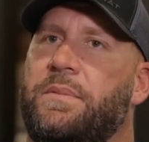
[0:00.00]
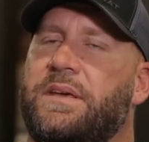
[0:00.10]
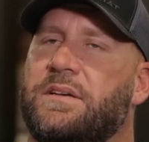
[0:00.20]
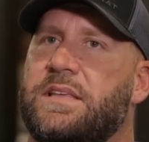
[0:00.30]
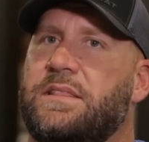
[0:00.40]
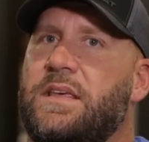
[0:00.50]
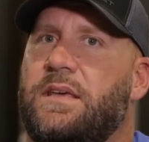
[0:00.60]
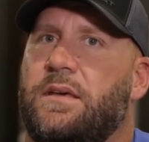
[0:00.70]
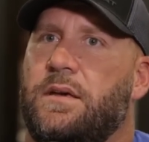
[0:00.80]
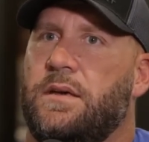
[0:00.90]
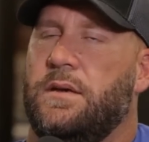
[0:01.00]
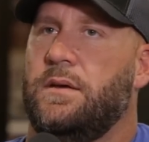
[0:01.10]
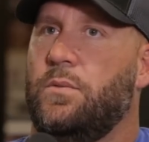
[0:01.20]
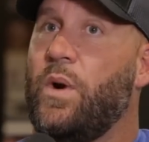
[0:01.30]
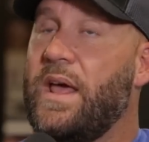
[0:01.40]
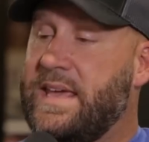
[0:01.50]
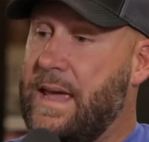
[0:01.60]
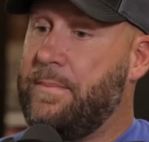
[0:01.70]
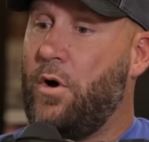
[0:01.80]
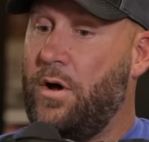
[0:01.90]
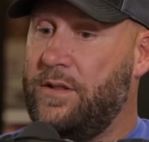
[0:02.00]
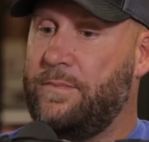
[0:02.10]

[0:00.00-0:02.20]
Because I think when I came